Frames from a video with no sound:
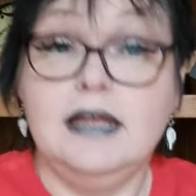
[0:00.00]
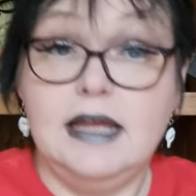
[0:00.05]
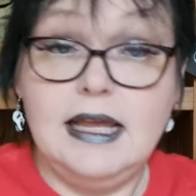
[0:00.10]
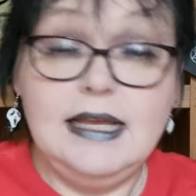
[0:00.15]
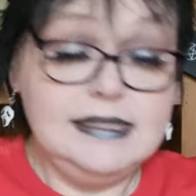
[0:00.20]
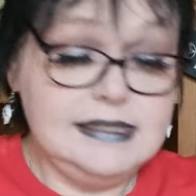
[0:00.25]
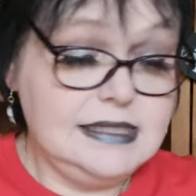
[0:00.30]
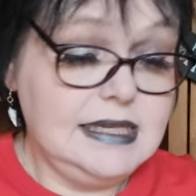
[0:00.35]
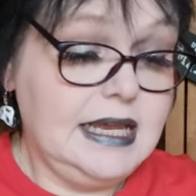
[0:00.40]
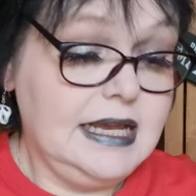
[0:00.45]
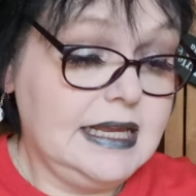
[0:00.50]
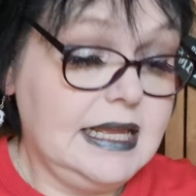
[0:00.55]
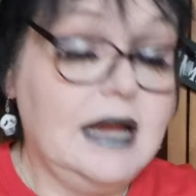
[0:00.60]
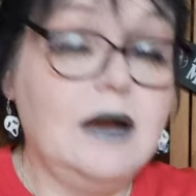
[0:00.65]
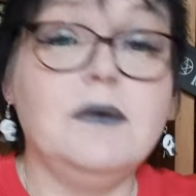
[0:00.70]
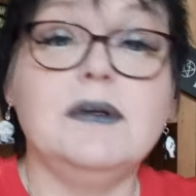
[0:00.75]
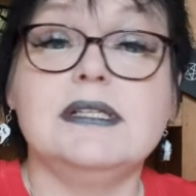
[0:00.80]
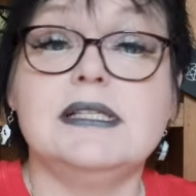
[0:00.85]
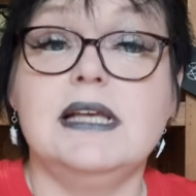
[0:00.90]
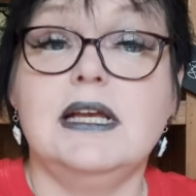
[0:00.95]
it's like
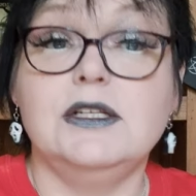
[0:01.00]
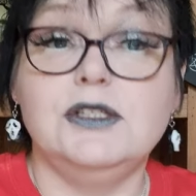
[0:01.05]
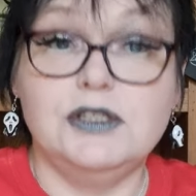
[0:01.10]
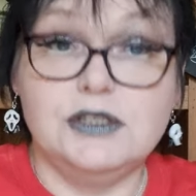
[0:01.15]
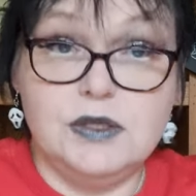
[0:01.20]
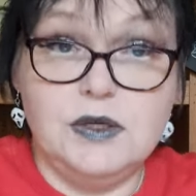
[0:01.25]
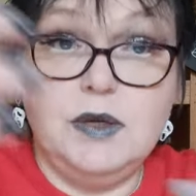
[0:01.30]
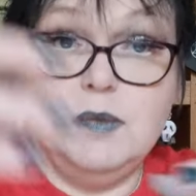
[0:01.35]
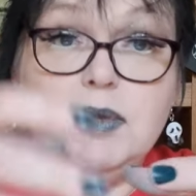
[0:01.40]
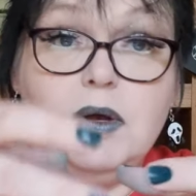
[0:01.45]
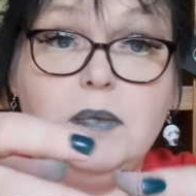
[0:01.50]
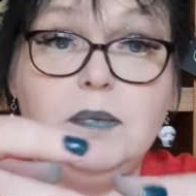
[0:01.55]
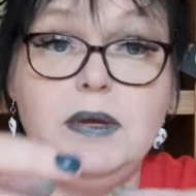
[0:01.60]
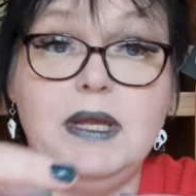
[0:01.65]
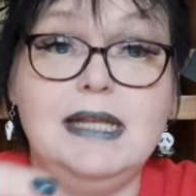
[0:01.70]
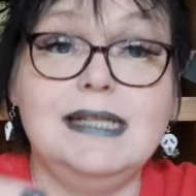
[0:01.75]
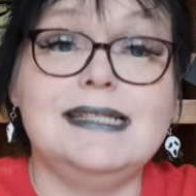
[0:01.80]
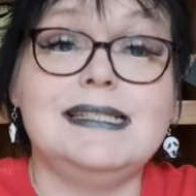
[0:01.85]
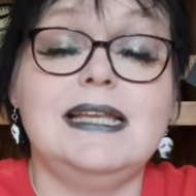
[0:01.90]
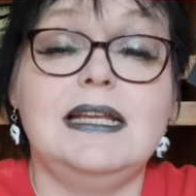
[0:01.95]
how I said, so you pop it
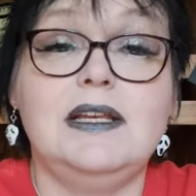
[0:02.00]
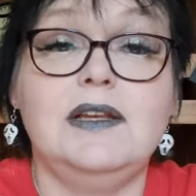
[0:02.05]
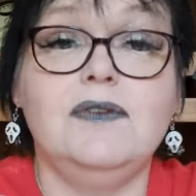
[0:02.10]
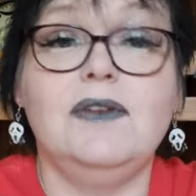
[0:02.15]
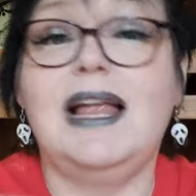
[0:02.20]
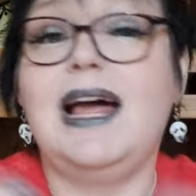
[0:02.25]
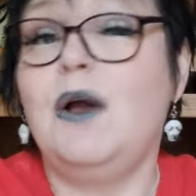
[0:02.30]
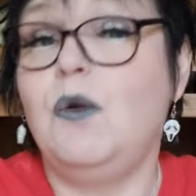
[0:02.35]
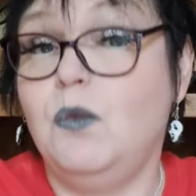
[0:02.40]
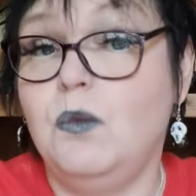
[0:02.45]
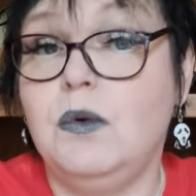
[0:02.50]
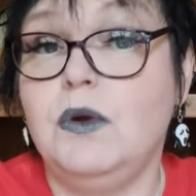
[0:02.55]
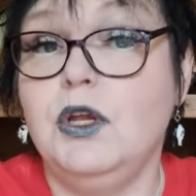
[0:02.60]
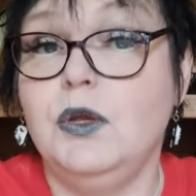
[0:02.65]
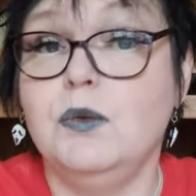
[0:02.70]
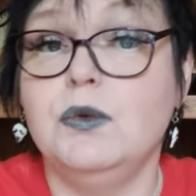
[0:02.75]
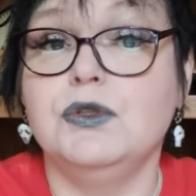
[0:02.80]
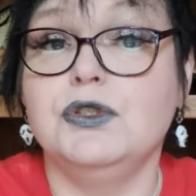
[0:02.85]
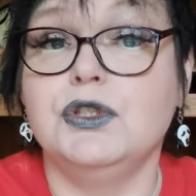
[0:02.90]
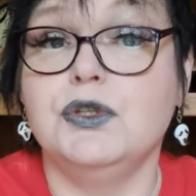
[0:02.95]
instead of like what
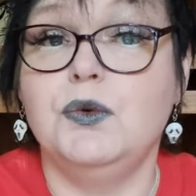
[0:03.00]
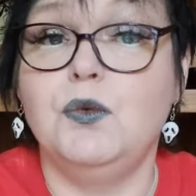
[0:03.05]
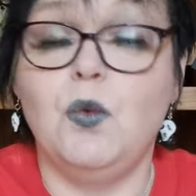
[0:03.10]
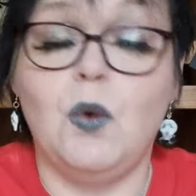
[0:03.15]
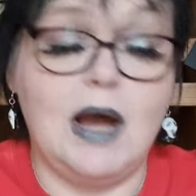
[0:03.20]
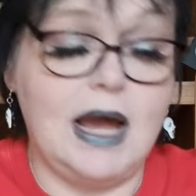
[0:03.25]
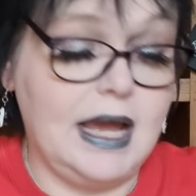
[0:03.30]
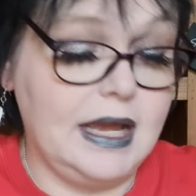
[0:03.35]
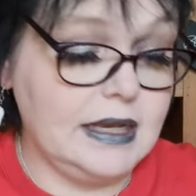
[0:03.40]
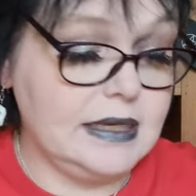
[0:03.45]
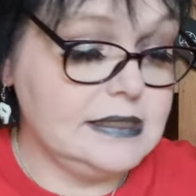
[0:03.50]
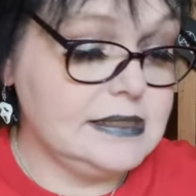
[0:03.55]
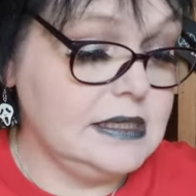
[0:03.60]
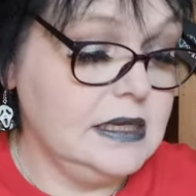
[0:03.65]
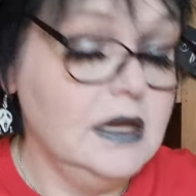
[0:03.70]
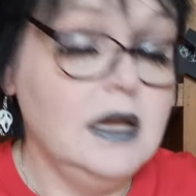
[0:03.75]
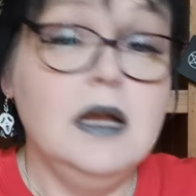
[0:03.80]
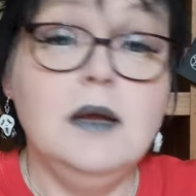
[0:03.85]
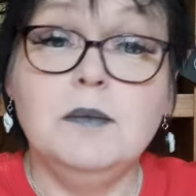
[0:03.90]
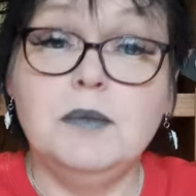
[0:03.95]
you would do wax,
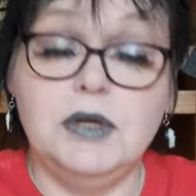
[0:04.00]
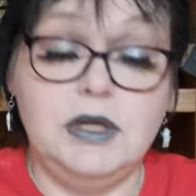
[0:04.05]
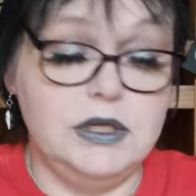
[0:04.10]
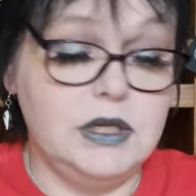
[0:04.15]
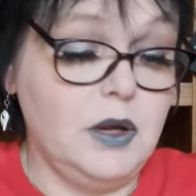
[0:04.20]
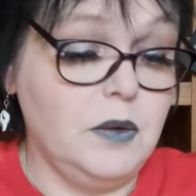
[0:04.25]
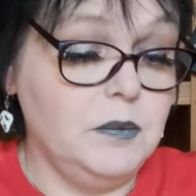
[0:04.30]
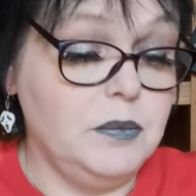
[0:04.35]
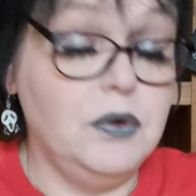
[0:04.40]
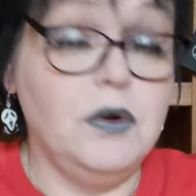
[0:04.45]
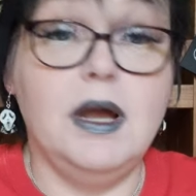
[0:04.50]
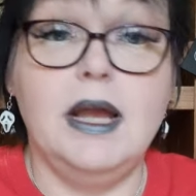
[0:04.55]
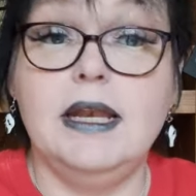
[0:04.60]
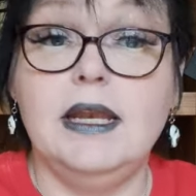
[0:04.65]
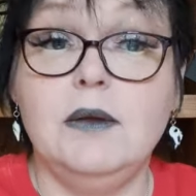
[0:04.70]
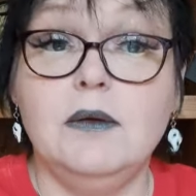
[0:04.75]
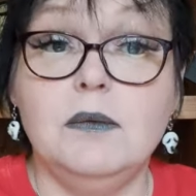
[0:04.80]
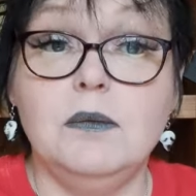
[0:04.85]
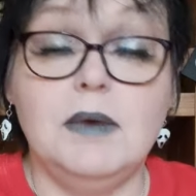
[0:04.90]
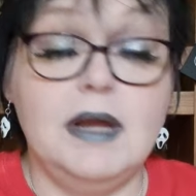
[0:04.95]
but you don't put
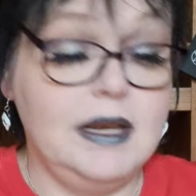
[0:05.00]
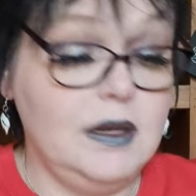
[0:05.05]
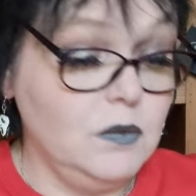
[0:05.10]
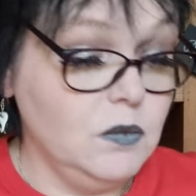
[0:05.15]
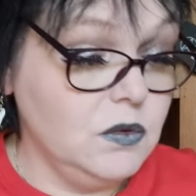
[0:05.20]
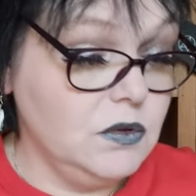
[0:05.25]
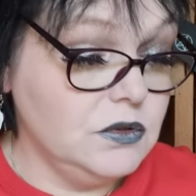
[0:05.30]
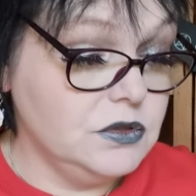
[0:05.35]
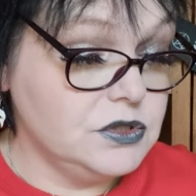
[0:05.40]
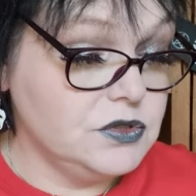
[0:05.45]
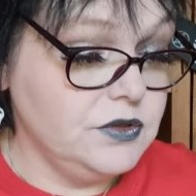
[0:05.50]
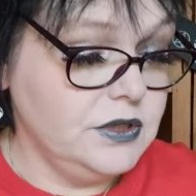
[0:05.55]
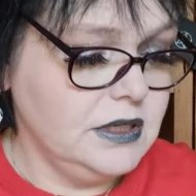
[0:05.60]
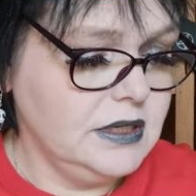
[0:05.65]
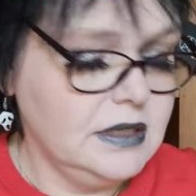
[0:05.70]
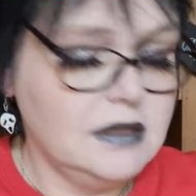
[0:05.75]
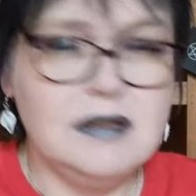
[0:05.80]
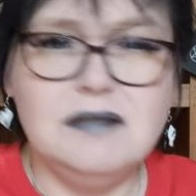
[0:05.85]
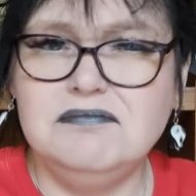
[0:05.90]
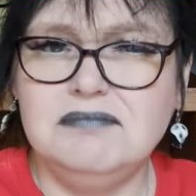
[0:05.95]
any water in.
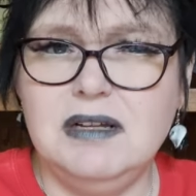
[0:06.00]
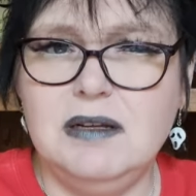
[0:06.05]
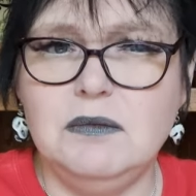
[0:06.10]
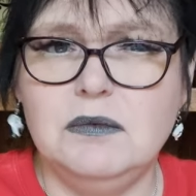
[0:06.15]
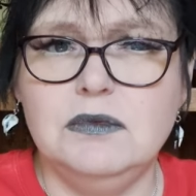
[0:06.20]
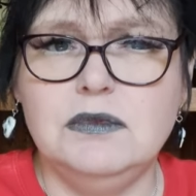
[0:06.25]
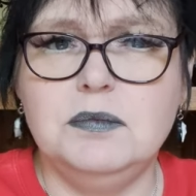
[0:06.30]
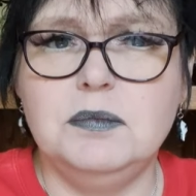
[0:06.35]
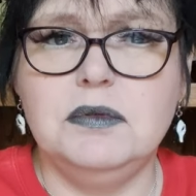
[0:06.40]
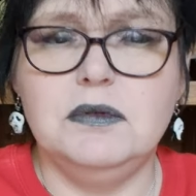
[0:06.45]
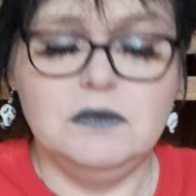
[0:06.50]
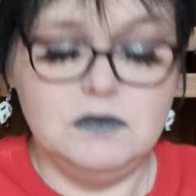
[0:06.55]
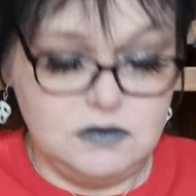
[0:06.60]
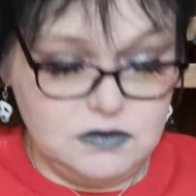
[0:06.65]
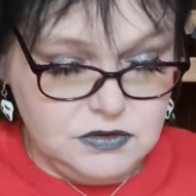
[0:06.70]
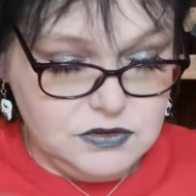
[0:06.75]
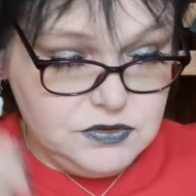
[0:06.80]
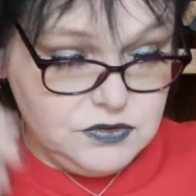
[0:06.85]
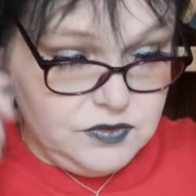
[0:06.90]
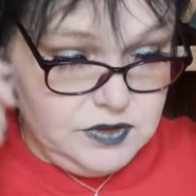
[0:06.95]
I want to put
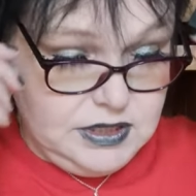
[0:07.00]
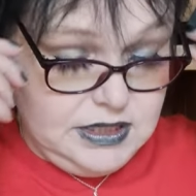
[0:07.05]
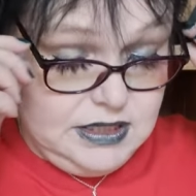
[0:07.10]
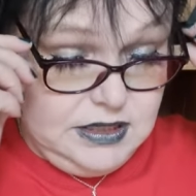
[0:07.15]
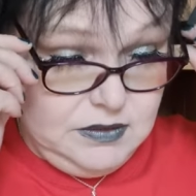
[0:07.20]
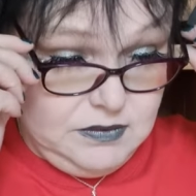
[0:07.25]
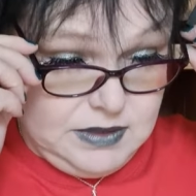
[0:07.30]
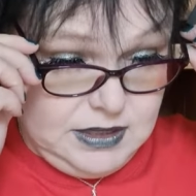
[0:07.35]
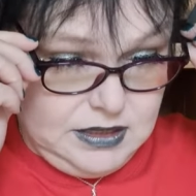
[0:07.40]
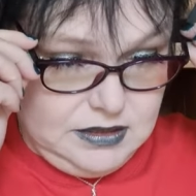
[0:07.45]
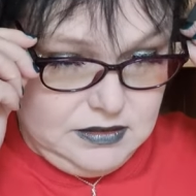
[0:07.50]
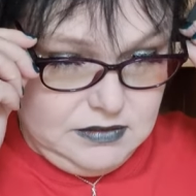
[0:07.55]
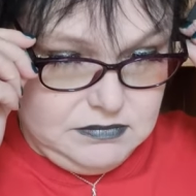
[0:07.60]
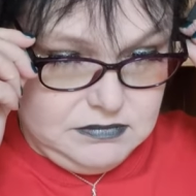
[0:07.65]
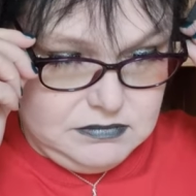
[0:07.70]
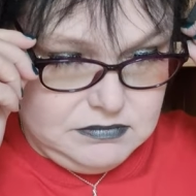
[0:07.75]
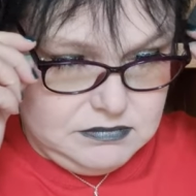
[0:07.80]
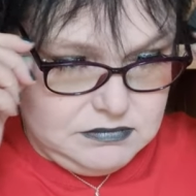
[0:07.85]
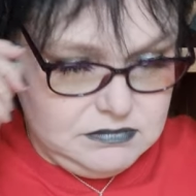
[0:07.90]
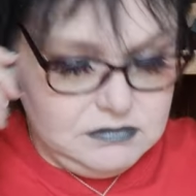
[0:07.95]
water in anyway.
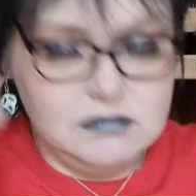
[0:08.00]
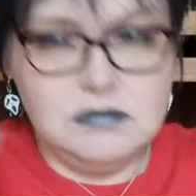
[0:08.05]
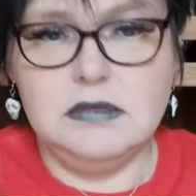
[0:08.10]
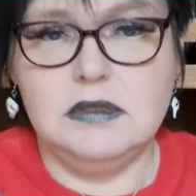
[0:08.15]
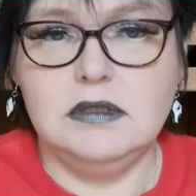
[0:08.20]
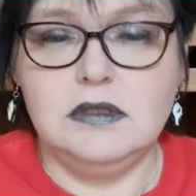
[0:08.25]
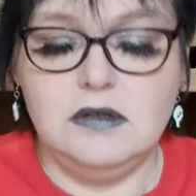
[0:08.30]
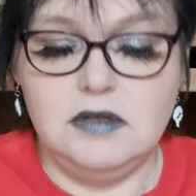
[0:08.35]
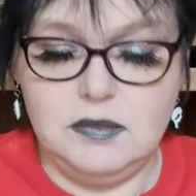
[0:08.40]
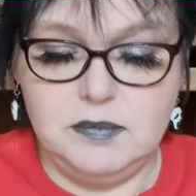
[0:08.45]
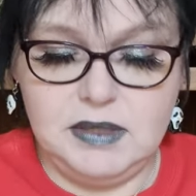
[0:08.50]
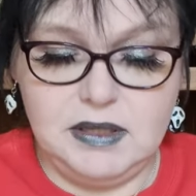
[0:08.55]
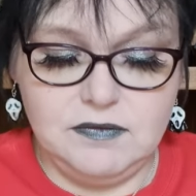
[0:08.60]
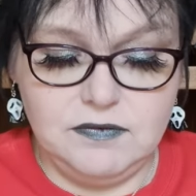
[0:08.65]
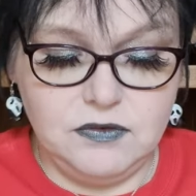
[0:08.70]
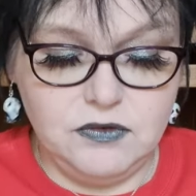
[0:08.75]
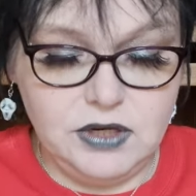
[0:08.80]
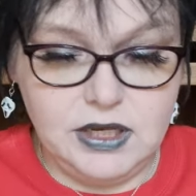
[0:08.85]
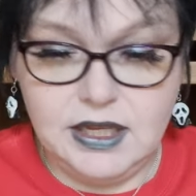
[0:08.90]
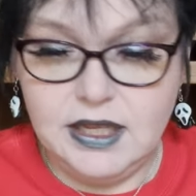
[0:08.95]
It's gone a bit
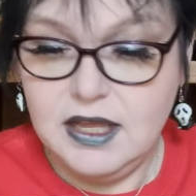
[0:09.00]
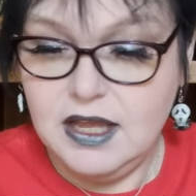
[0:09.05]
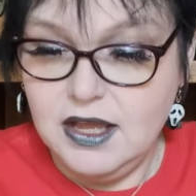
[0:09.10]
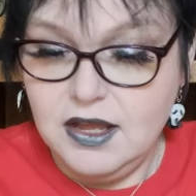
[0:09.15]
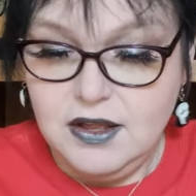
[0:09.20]
funny.